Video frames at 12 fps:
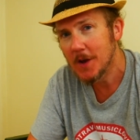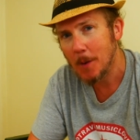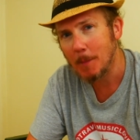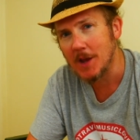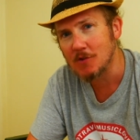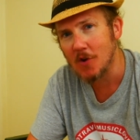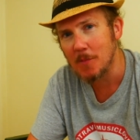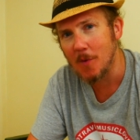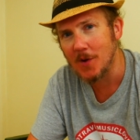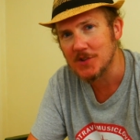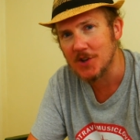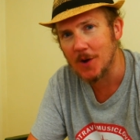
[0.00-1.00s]
Make your own
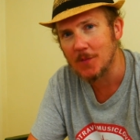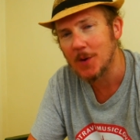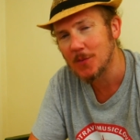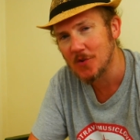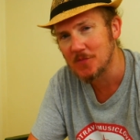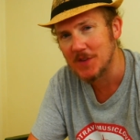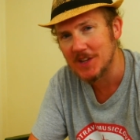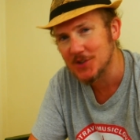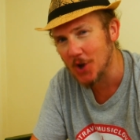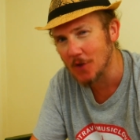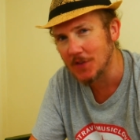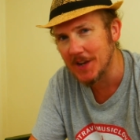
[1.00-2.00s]
minds up from this
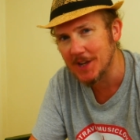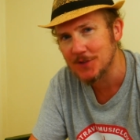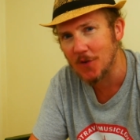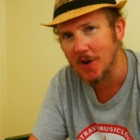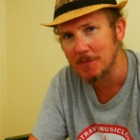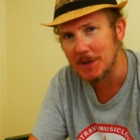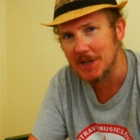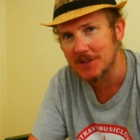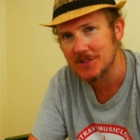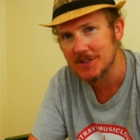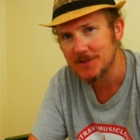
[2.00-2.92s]
over the next 5 minutes.